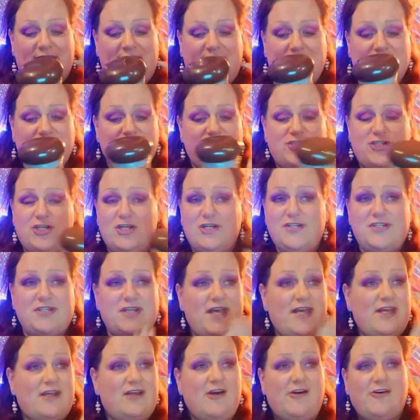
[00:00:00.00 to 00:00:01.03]
it's just,
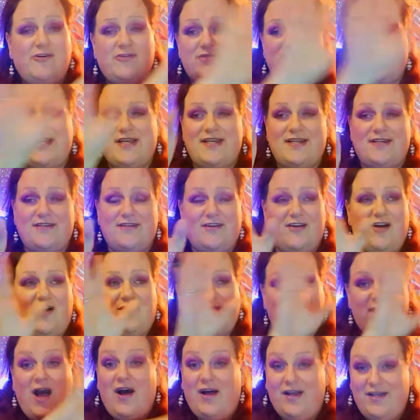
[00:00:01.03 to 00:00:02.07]
it goes in
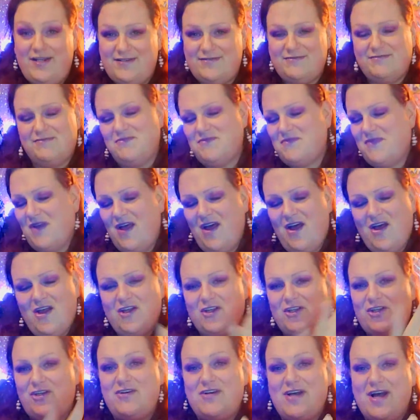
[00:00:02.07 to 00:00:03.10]
behind,
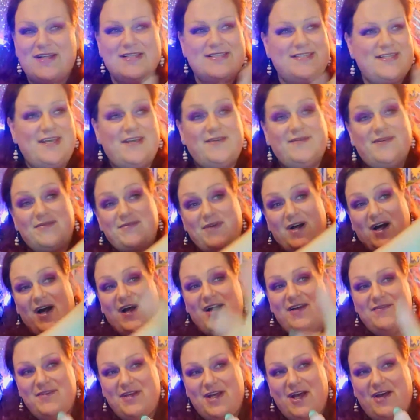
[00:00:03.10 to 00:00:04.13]
you can't see, but
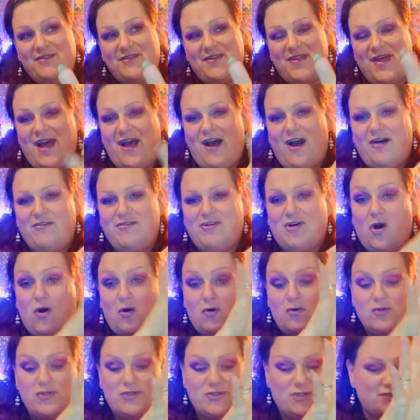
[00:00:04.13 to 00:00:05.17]
behind me over there I've got
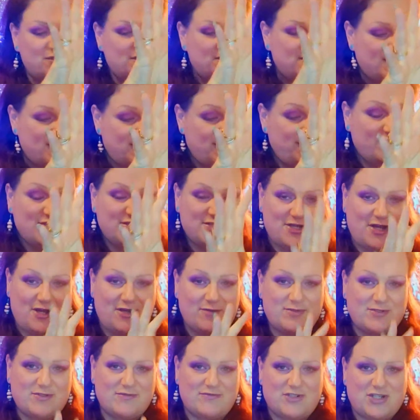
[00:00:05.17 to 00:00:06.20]
all sorts of different
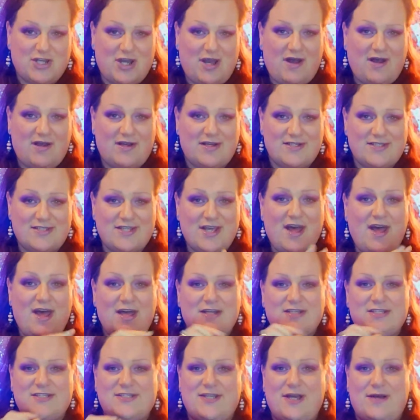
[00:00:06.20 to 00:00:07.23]
types of jars.
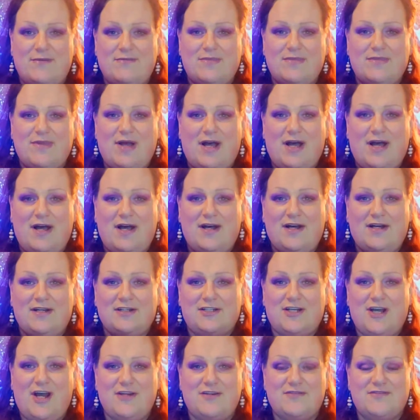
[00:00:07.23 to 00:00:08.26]
Some are
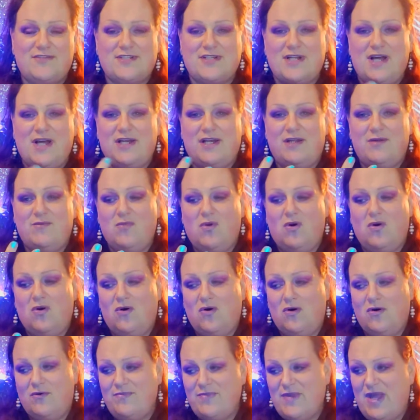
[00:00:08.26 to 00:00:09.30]
kind of slightly
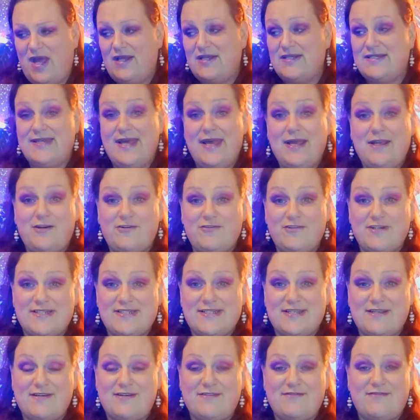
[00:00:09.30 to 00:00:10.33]
more
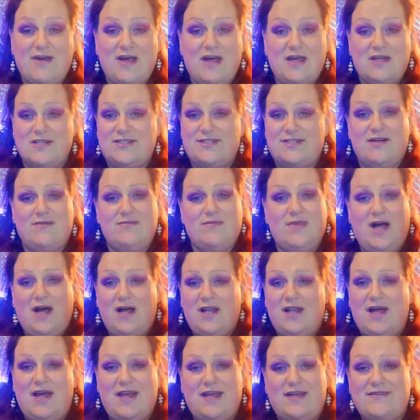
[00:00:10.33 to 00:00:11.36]
decorative, some are
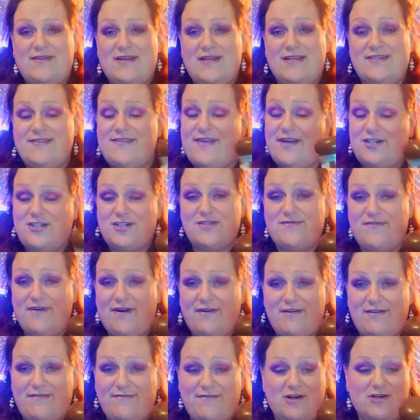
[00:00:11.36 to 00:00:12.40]
like this, they're just
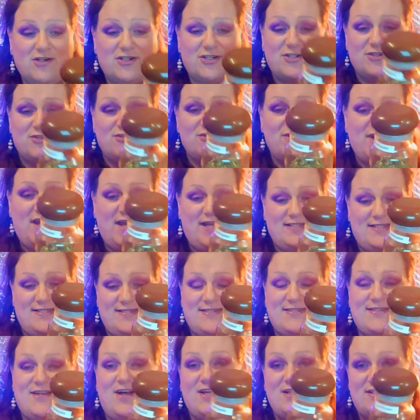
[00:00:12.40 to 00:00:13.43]
very functional. It's
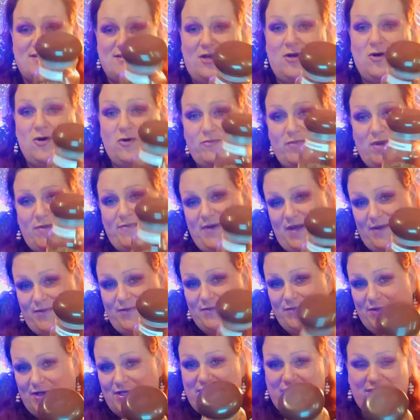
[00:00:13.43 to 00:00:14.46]
designed to hold my
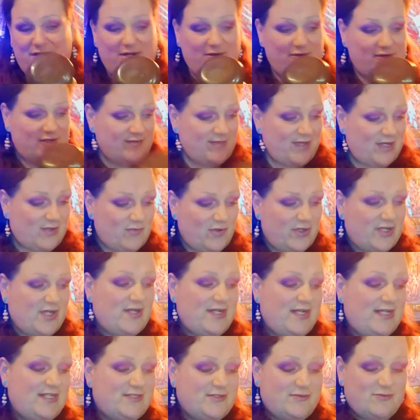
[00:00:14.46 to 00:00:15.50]
peppermint, you know what I mean, when I
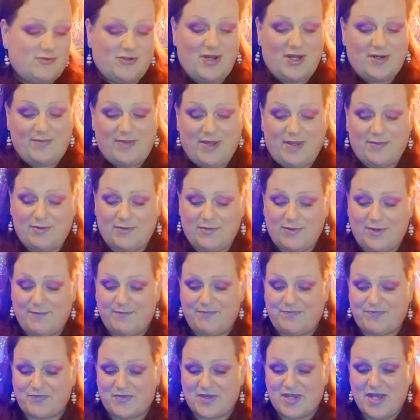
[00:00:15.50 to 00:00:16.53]
need some dried peppermint.
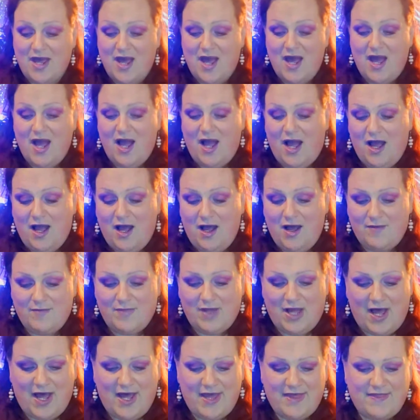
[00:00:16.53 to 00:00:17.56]

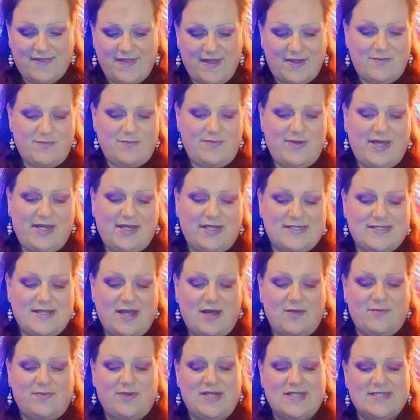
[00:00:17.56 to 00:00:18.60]
I then picked
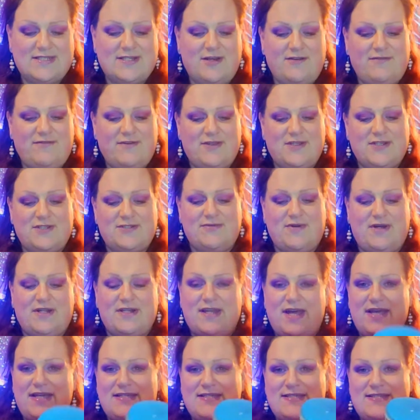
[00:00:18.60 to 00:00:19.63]
up, let's go for this one
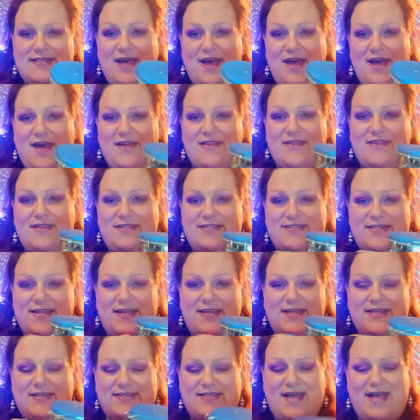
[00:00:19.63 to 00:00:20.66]
next. This
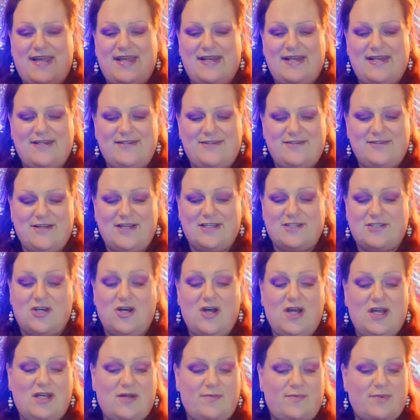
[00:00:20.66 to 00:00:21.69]
is a little, it's
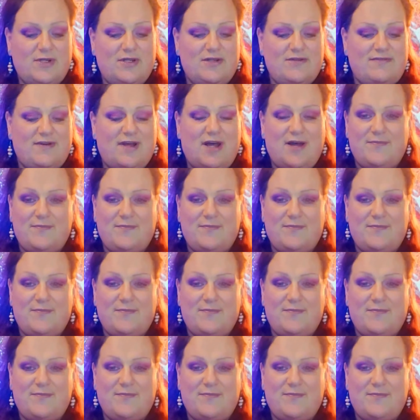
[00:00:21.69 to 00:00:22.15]
got a couple of